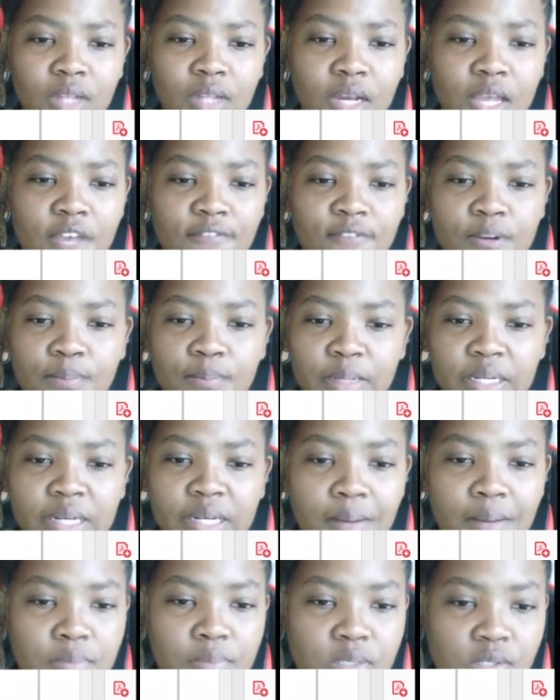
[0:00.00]
FNB
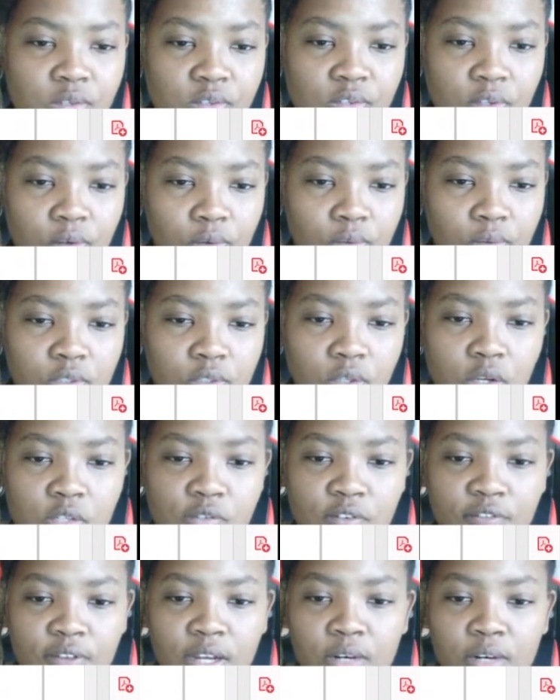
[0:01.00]
numbers. So
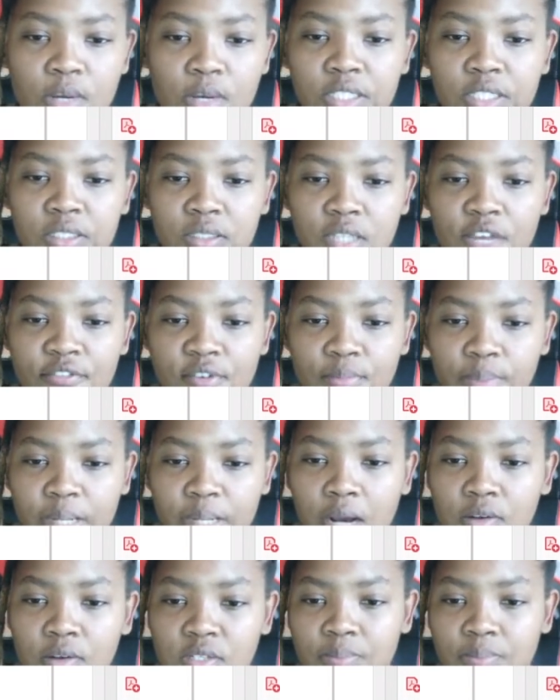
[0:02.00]
transfer valuation, FNB
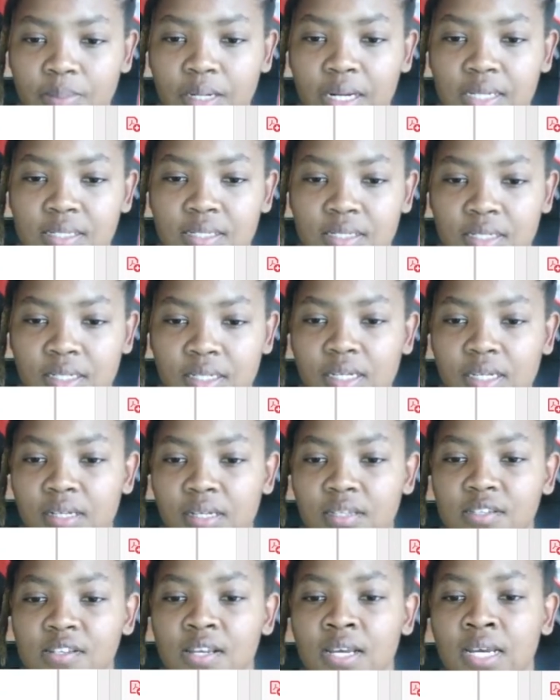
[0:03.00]
housing price
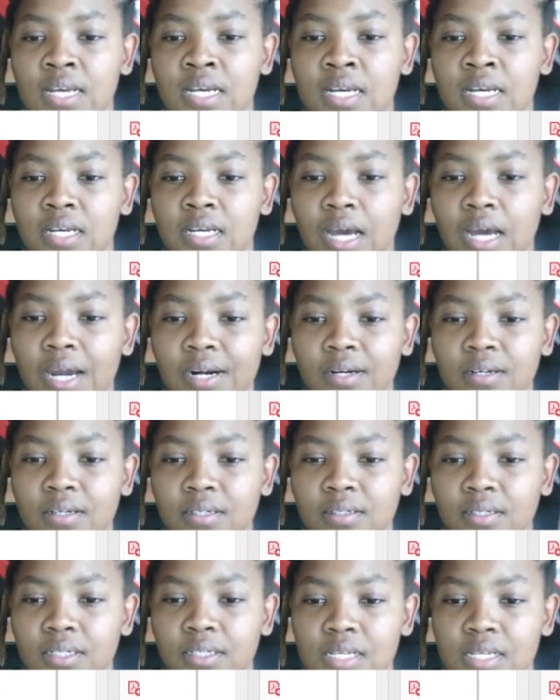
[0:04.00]
index, current
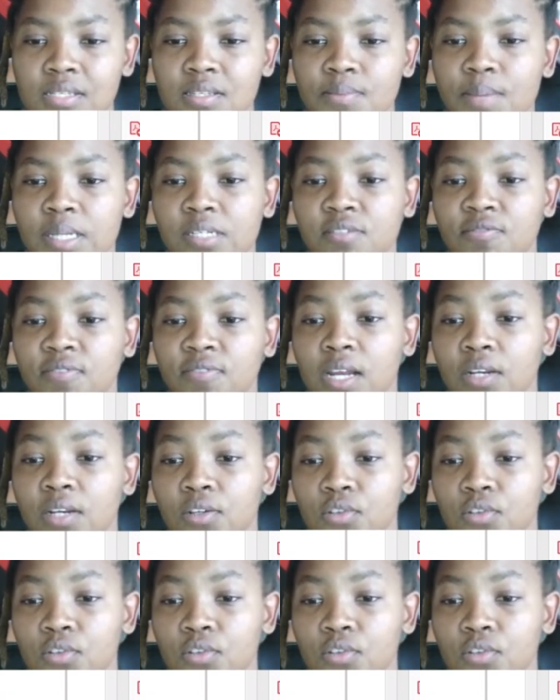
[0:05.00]
estimated value.